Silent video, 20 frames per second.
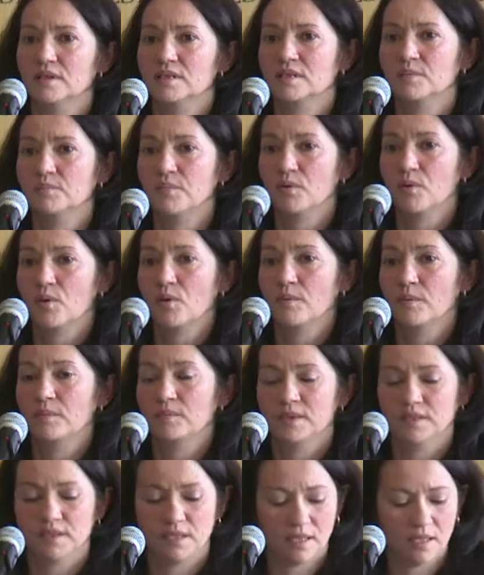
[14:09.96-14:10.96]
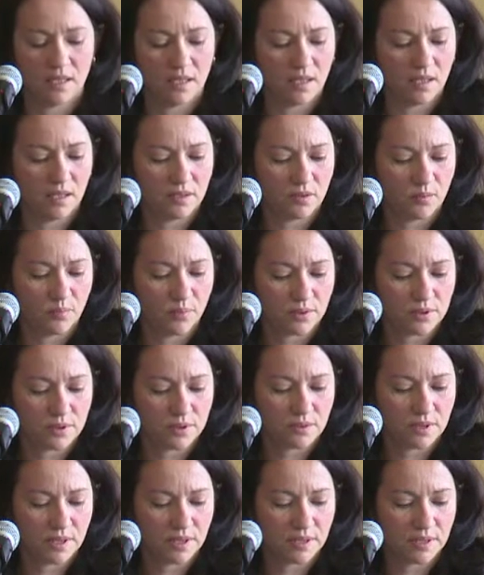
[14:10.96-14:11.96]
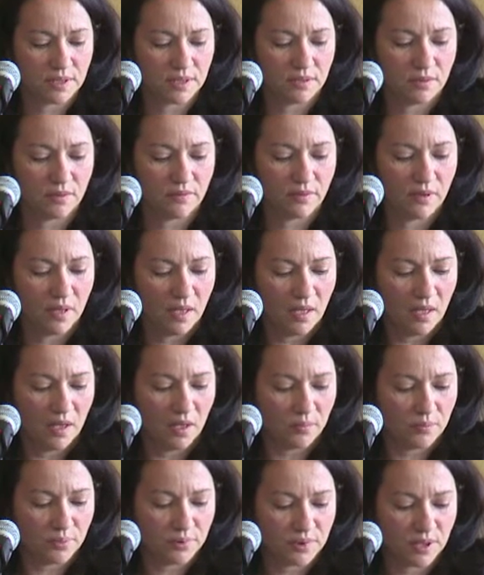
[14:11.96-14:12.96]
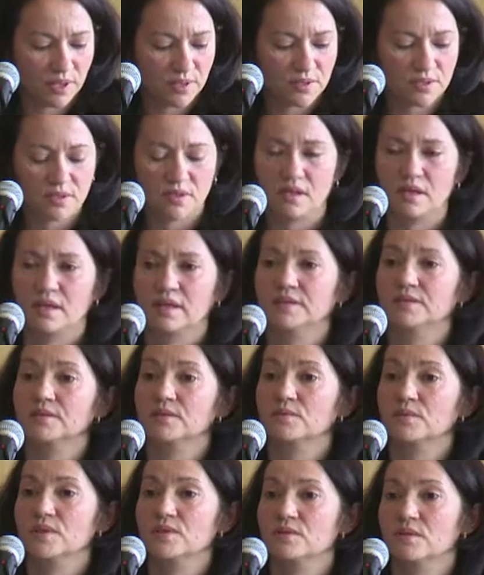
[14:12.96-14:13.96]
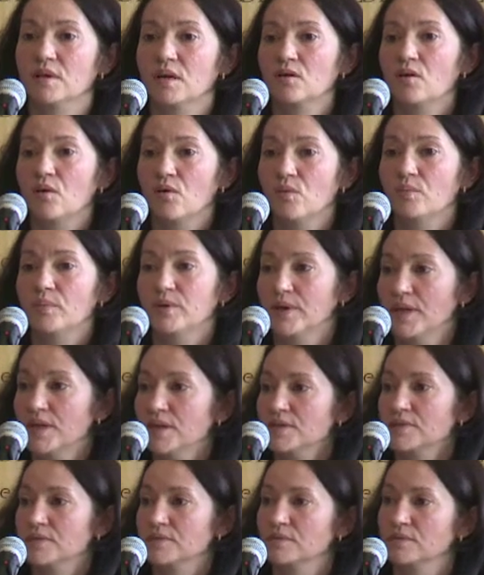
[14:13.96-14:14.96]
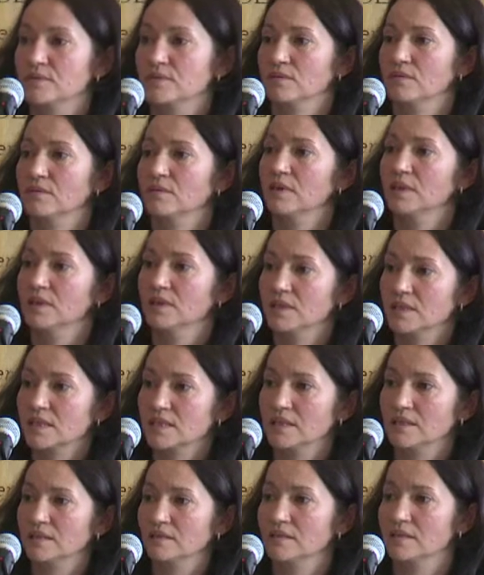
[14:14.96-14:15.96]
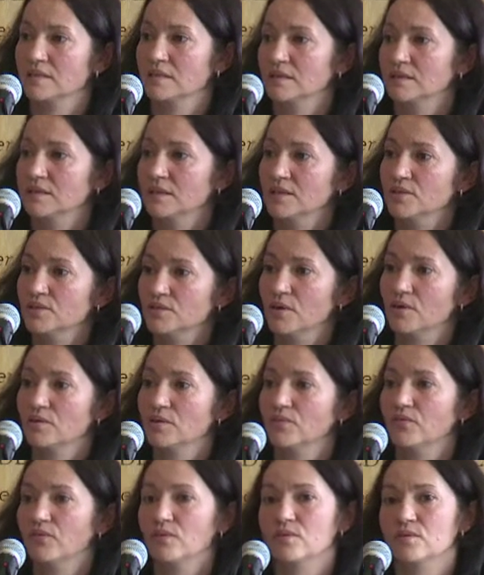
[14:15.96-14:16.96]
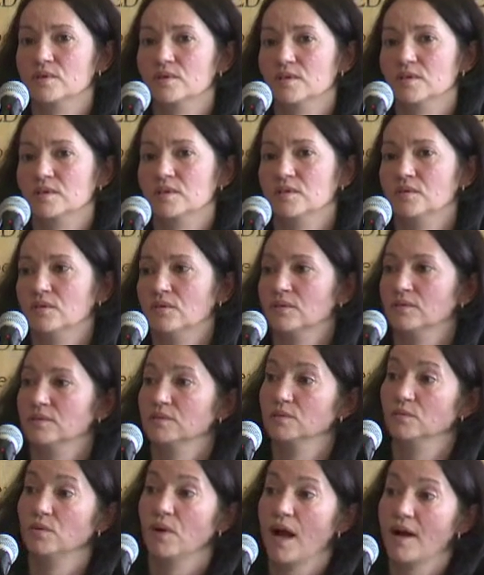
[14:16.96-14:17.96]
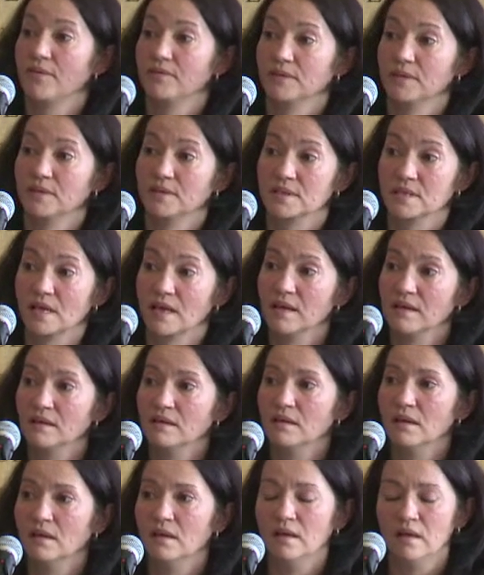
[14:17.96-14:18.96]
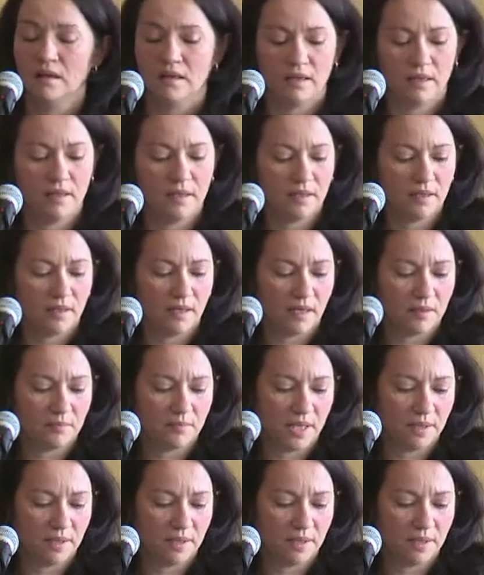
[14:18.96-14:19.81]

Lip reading: is probably an opportunity of potential interregional cooperation, so cities that they join forces in order to have their say. And